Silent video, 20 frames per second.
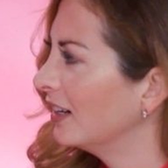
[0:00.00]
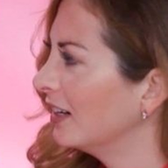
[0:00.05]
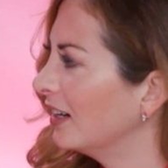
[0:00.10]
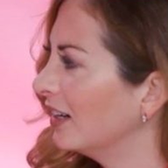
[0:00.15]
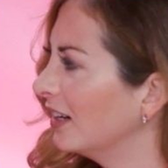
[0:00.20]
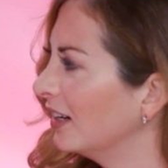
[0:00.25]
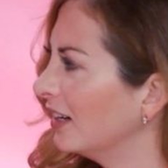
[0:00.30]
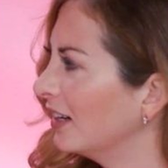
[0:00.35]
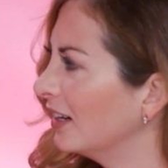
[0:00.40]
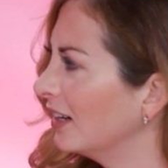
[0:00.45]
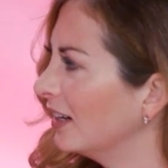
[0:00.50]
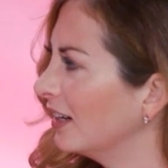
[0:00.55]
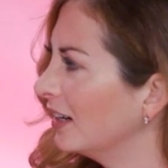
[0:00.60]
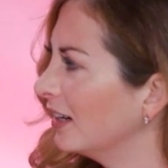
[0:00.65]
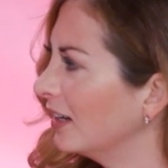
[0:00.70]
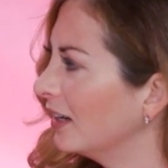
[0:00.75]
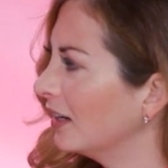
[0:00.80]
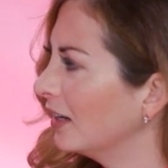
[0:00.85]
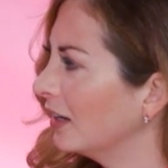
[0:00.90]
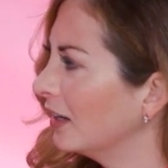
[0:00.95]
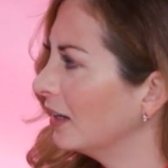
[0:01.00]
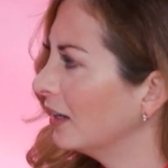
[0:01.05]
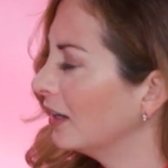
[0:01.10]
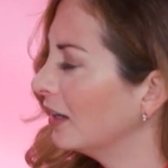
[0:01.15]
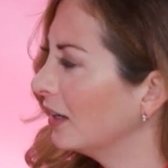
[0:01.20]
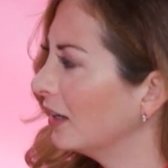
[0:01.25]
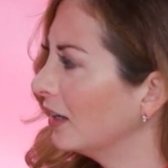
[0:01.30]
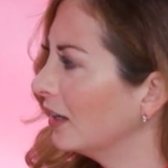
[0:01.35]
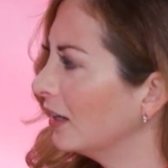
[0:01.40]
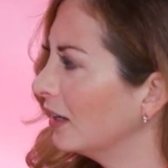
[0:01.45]

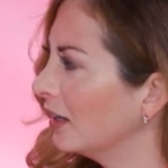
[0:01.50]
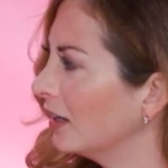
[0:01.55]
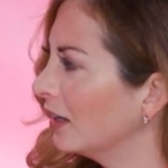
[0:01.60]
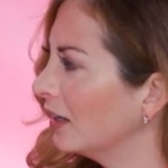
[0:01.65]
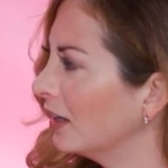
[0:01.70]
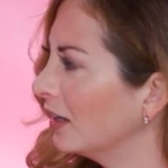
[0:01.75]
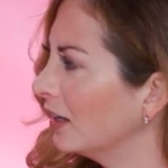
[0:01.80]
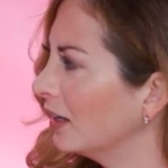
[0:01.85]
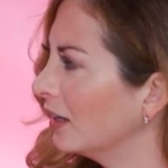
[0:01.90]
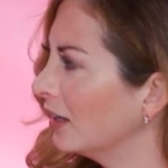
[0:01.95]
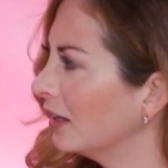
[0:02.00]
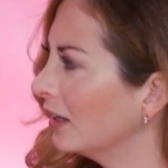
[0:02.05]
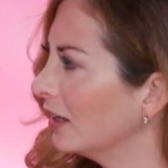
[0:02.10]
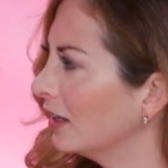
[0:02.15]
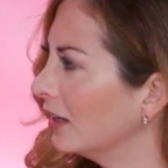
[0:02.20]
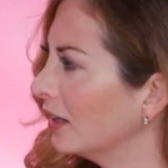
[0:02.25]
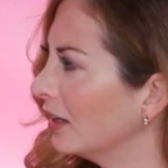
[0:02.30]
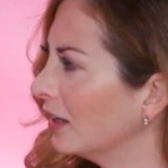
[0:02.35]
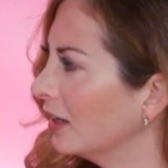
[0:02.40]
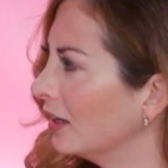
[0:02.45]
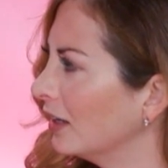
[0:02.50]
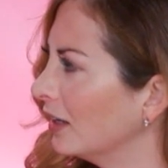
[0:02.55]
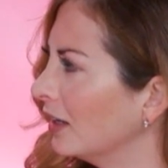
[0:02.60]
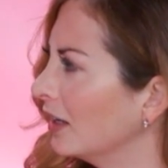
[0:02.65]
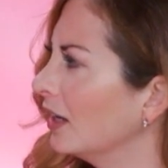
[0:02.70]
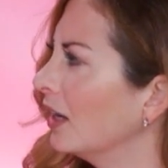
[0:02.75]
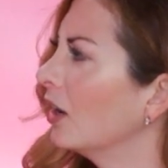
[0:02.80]
The person shown says nothing.